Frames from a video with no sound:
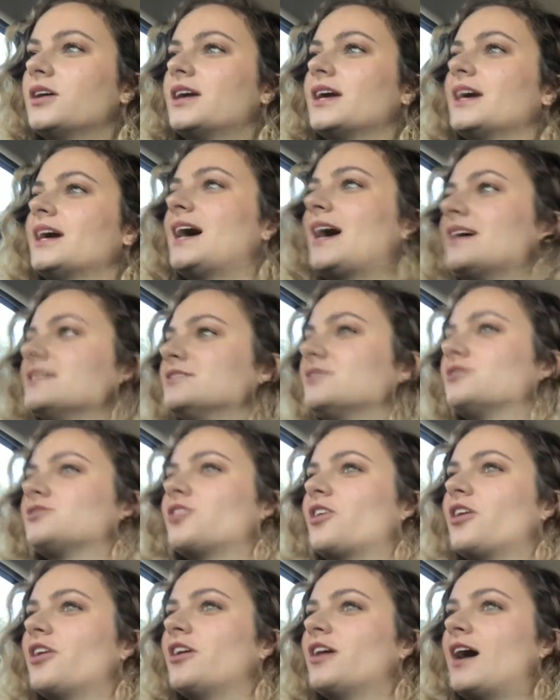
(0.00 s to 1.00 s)
Okay guys,
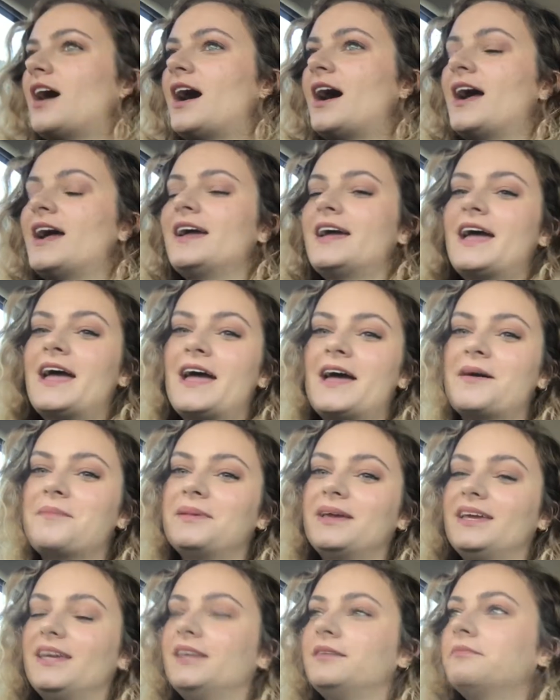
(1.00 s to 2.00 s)
so I am
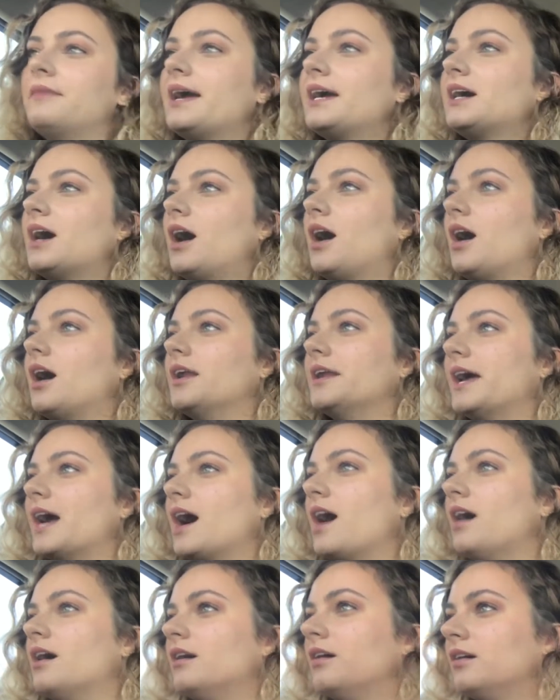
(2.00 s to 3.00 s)
in my car
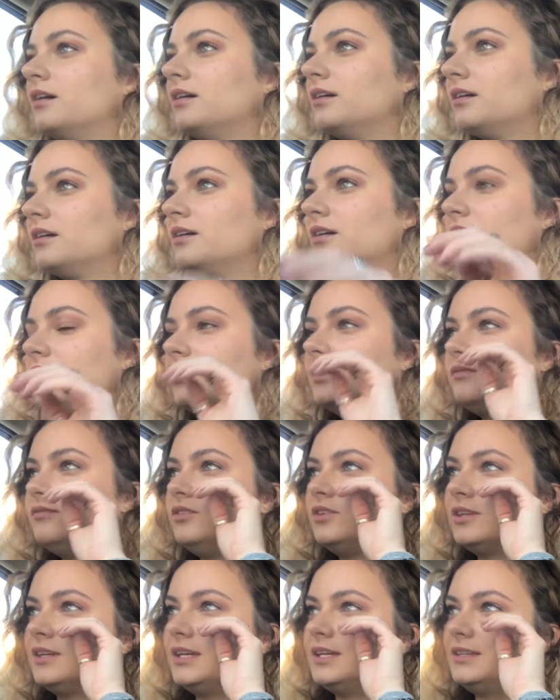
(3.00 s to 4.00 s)
now.
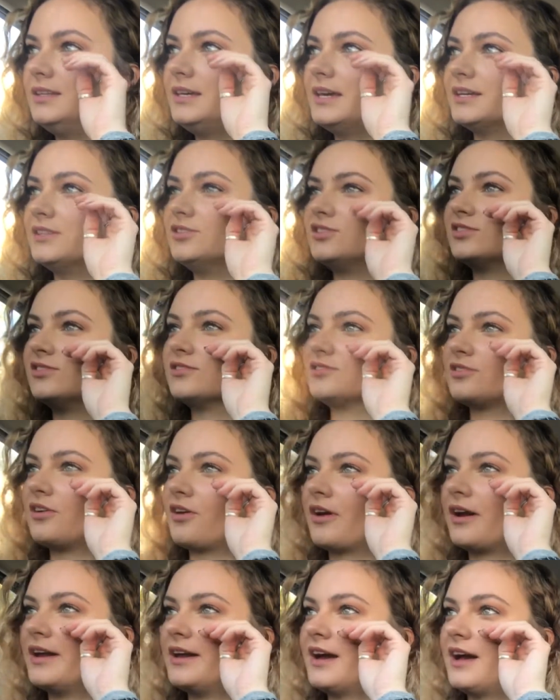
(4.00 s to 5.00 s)
You can hear the engine,
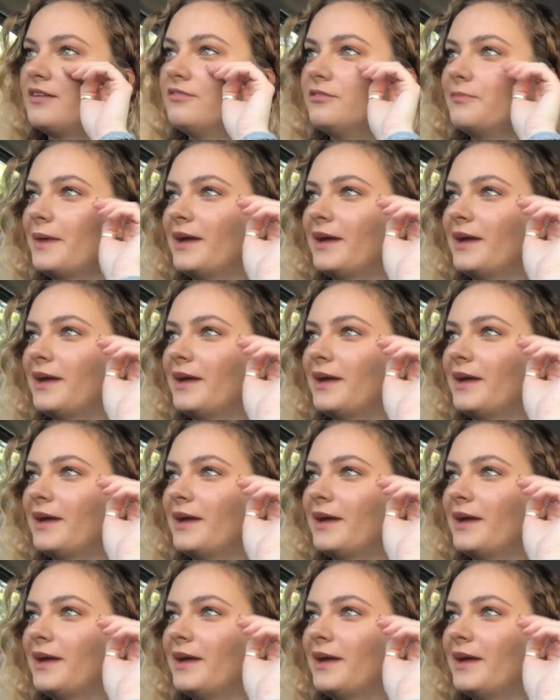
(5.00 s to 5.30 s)
sorry, I have a